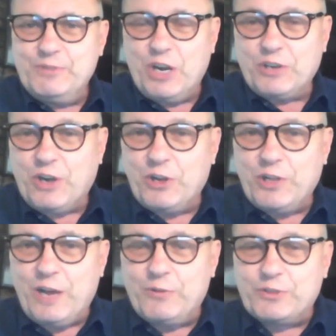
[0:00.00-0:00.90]
John
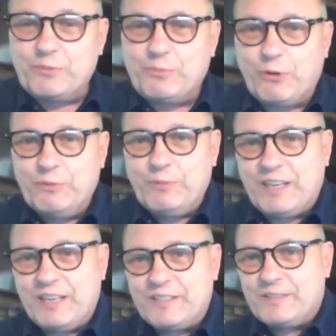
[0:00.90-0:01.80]
Carlisle was important
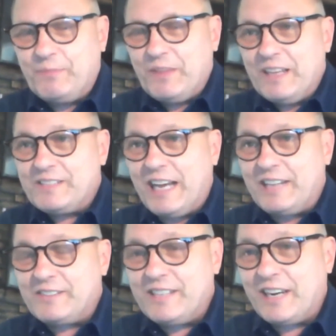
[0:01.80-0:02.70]
because
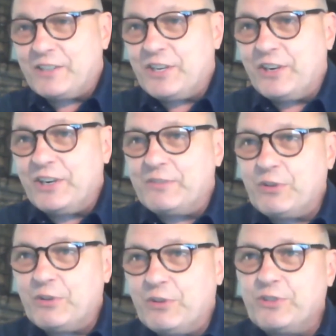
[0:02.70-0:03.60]
as Secretary of
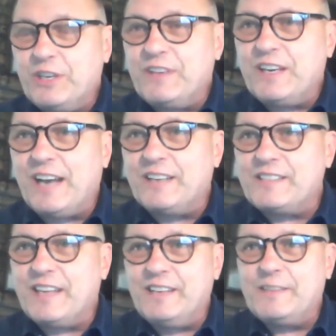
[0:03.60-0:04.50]
Treasury of the United
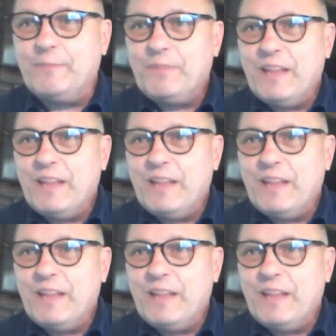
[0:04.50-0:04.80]
States,